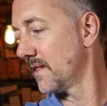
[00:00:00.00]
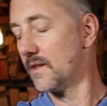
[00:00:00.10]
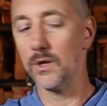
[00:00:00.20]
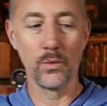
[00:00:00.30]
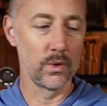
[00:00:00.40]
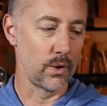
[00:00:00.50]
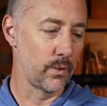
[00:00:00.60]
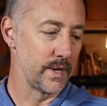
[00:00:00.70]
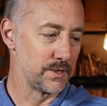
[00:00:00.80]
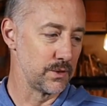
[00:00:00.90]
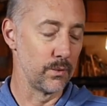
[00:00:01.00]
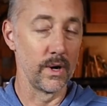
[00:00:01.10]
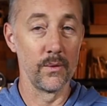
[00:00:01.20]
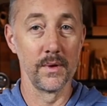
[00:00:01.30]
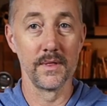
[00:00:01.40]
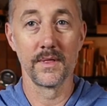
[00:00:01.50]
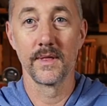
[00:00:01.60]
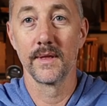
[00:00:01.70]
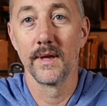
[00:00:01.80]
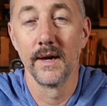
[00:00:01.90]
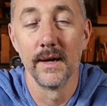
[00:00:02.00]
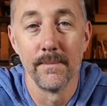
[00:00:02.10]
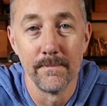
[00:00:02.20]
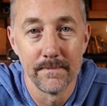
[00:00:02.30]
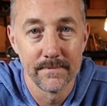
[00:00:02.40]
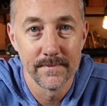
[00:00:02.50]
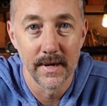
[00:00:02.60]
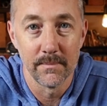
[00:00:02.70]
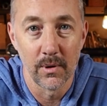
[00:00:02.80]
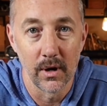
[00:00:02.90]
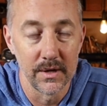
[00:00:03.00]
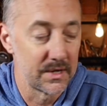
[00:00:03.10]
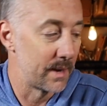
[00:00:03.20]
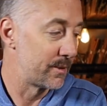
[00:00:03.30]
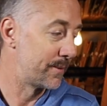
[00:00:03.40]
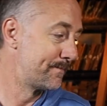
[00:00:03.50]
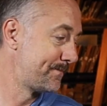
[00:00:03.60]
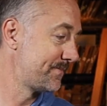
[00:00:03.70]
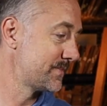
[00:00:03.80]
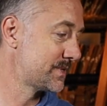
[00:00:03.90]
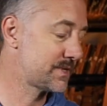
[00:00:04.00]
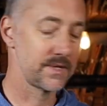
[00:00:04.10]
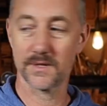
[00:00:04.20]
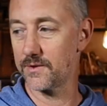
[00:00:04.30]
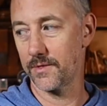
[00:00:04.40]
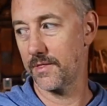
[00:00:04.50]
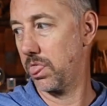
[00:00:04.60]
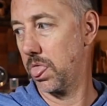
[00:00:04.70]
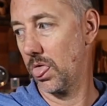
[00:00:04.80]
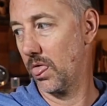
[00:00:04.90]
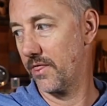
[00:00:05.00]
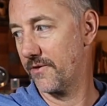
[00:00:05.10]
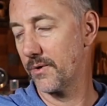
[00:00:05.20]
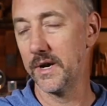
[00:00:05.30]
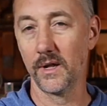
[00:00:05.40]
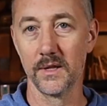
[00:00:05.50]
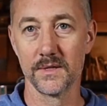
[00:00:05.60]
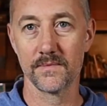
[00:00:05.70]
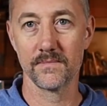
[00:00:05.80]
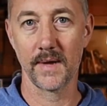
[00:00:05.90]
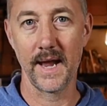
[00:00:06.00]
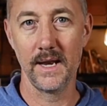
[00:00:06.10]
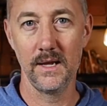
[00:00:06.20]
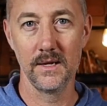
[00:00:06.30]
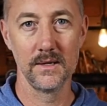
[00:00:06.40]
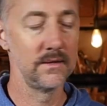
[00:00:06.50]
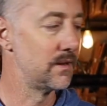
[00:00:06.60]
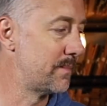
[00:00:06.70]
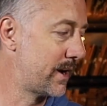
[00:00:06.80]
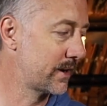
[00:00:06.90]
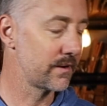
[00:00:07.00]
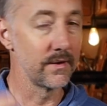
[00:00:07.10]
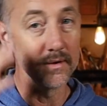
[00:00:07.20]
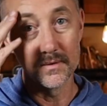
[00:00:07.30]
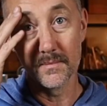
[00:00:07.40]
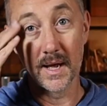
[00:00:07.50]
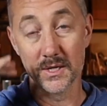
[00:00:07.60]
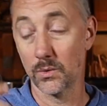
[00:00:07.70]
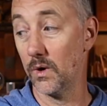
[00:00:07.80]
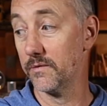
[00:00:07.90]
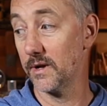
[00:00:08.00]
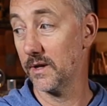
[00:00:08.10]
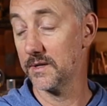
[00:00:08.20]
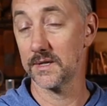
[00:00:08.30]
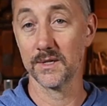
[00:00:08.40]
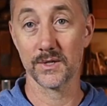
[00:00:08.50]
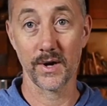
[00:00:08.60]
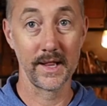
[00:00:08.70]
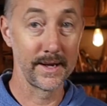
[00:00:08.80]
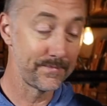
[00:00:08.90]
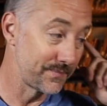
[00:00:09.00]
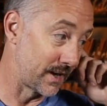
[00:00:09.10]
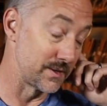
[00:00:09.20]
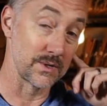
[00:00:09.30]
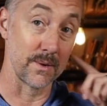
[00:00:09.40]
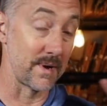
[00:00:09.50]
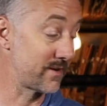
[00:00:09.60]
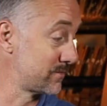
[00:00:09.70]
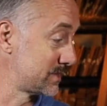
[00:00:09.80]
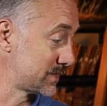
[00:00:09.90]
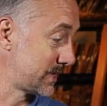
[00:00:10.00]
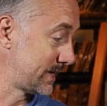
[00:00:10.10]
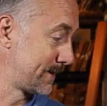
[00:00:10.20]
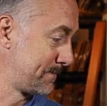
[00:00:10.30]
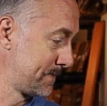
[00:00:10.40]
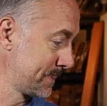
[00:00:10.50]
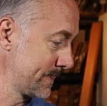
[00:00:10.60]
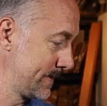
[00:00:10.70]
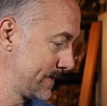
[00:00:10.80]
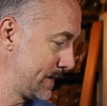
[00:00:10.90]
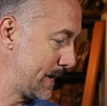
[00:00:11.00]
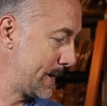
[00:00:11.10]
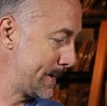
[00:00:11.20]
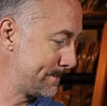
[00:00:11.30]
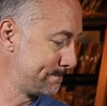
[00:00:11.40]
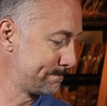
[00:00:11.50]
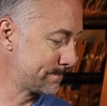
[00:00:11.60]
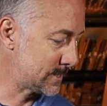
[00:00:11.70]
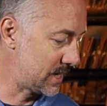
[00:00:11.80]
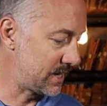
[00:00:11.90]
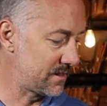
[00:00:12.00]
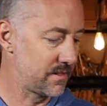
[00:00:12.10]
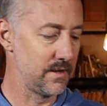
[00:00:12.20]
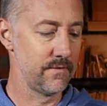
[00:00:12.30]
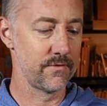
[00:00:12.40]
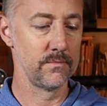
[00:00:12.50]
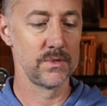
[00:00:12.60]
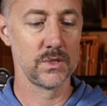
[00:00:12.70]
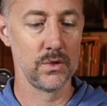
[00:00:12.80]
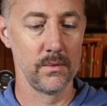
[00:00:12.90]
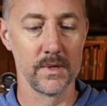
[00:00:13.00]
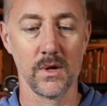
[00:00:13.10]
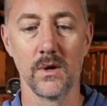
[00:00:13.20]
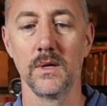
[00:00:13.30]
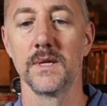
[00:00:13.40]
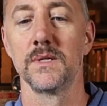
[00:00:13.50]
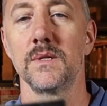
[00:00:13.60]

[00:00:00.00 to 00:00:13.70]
you will always do well with a bottle of Type On. It's $3.80 in America and about $12 in Australia. I just got back from Australia. Another thing from Stuart McDonald is